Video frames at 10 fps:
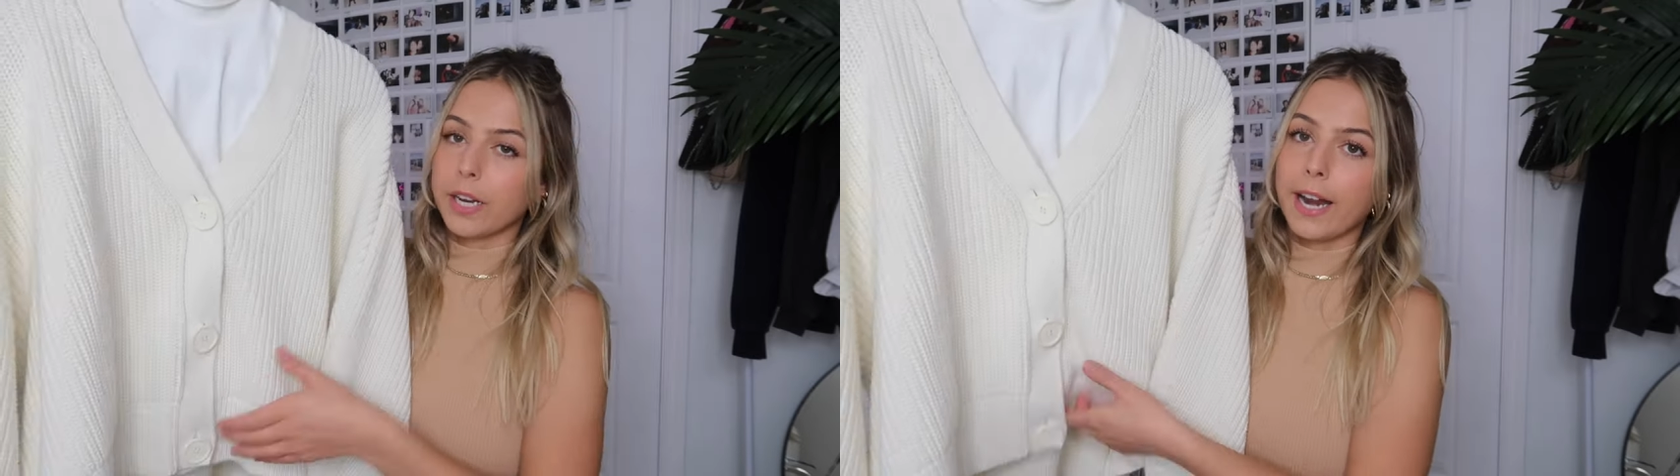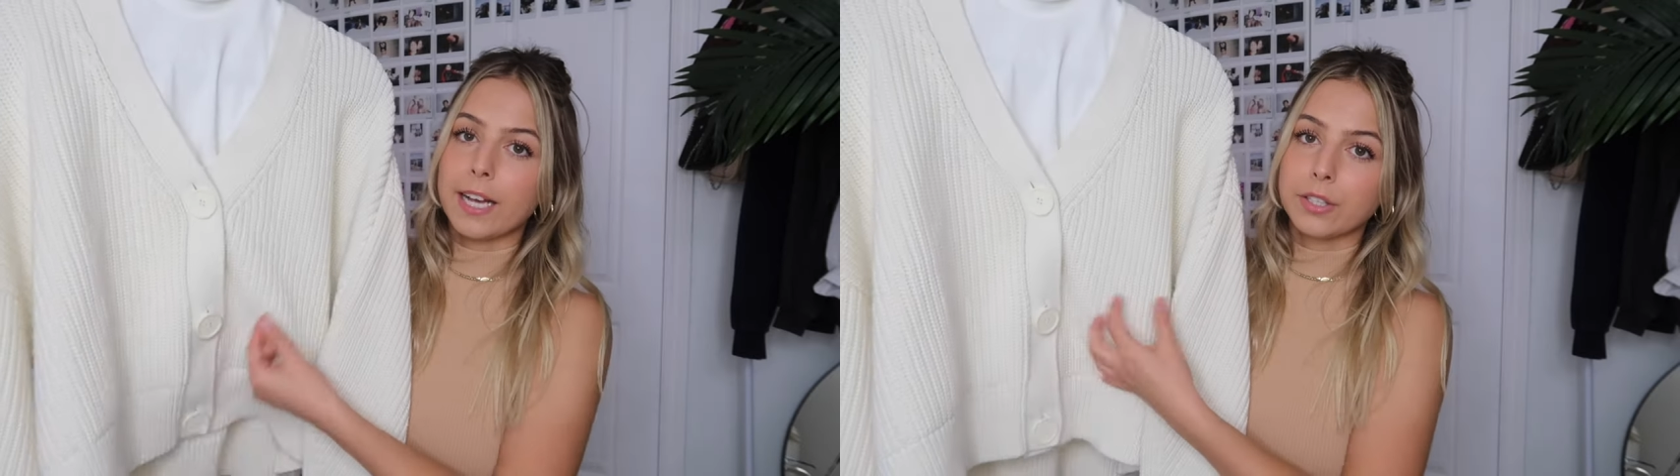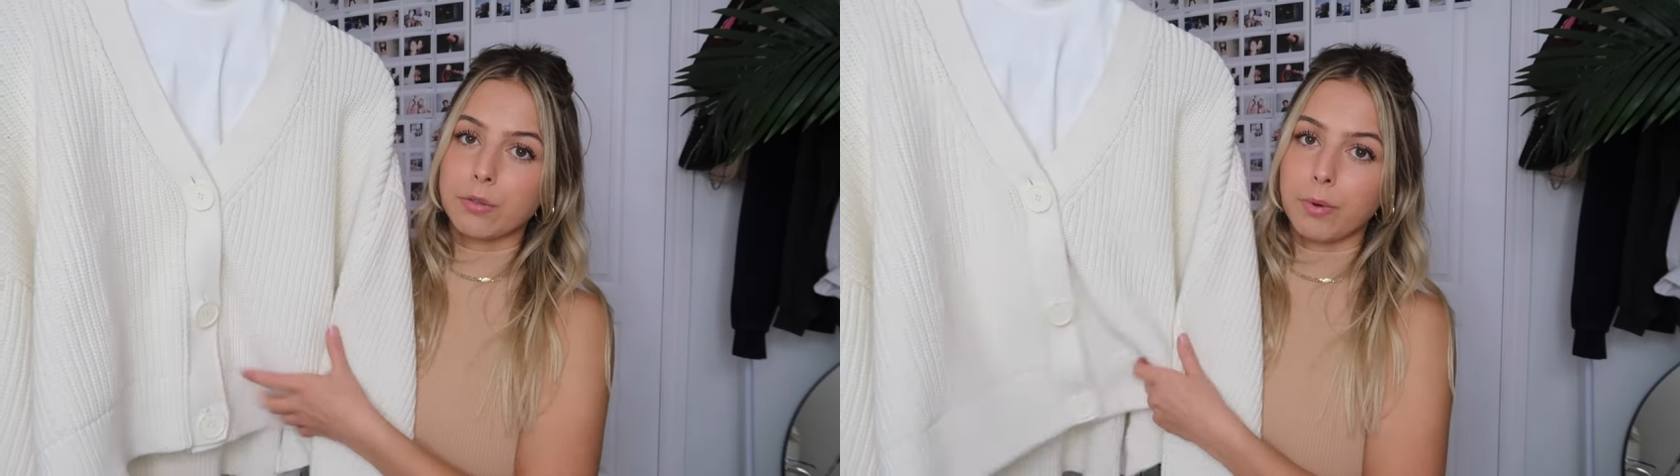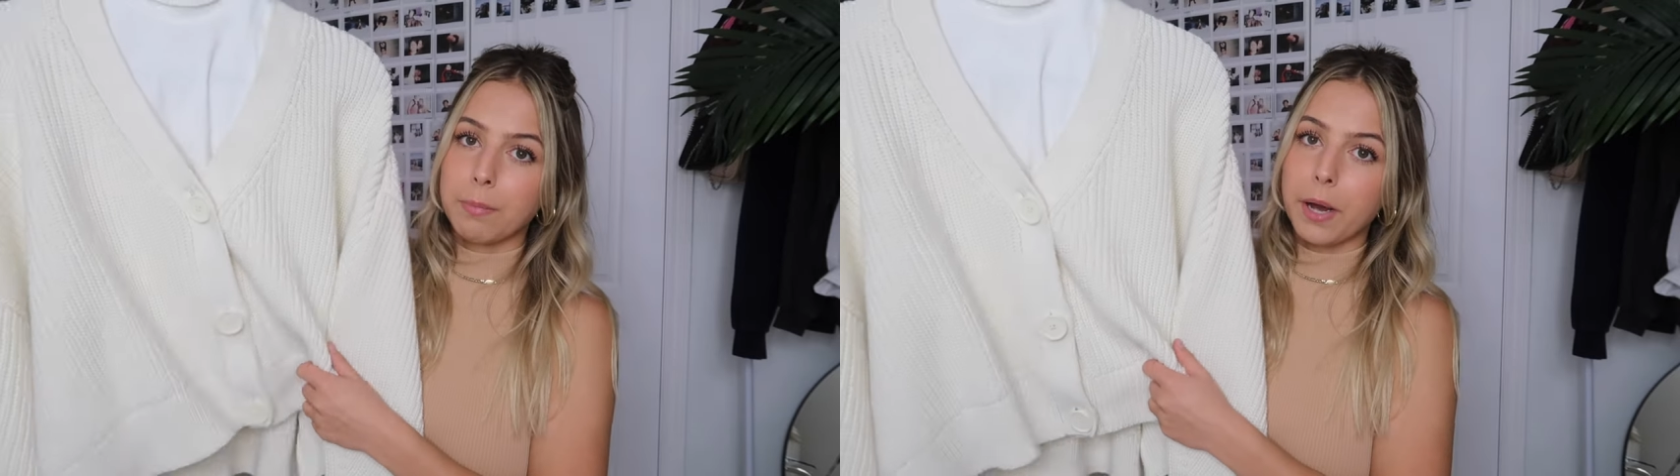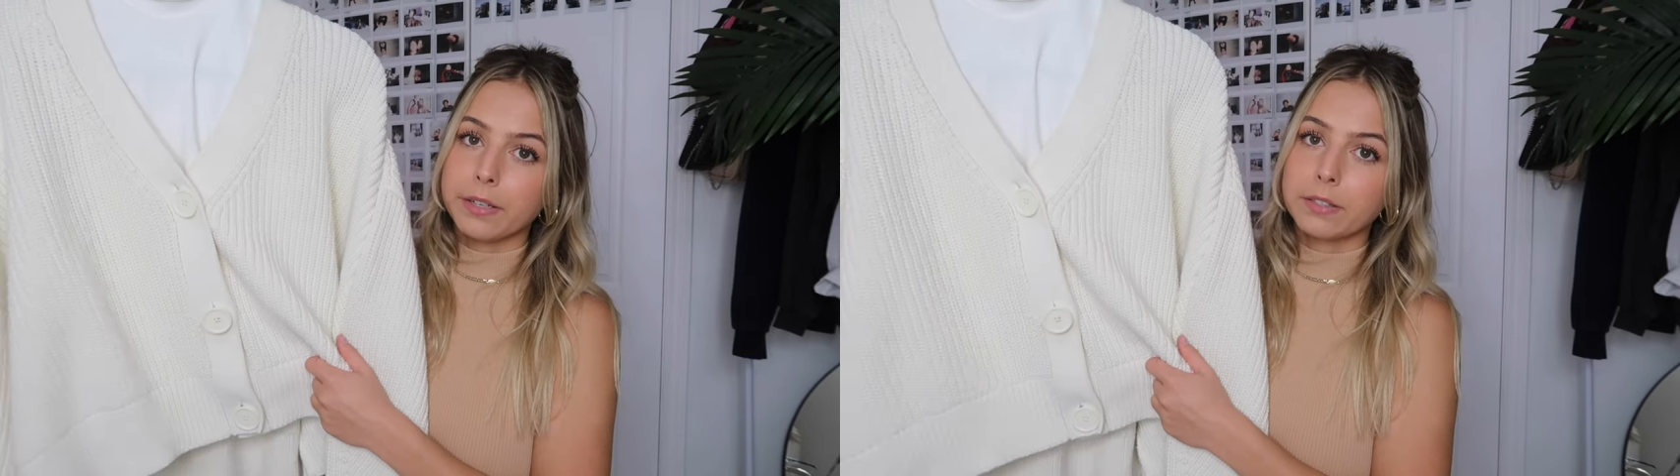and it has three
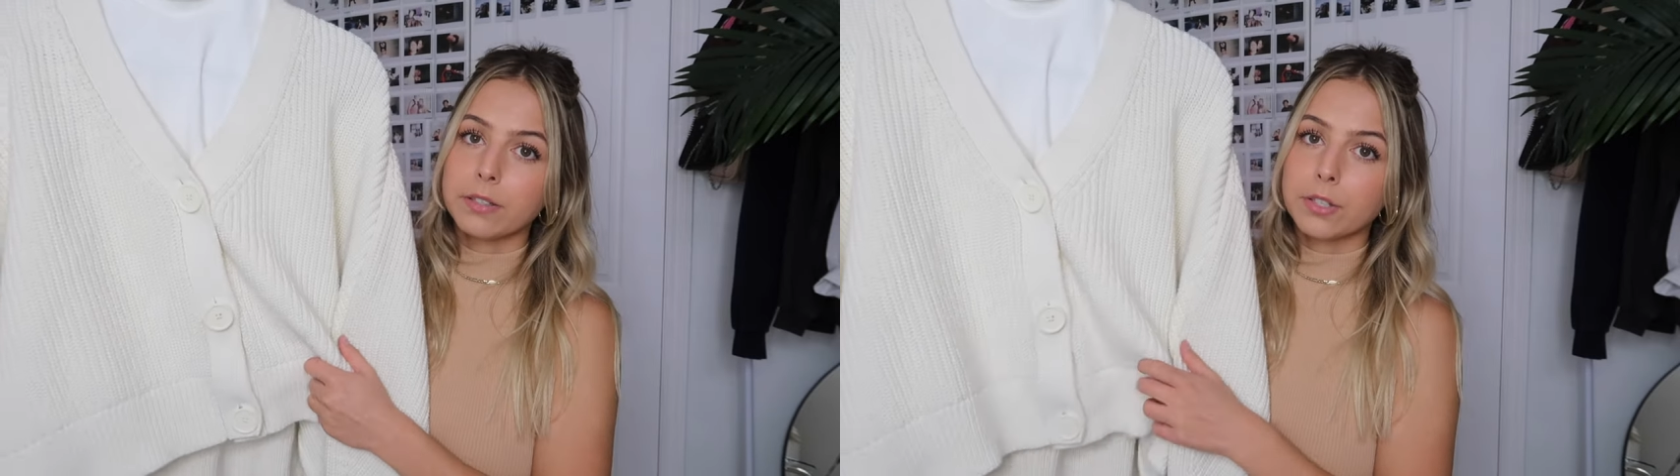buttons.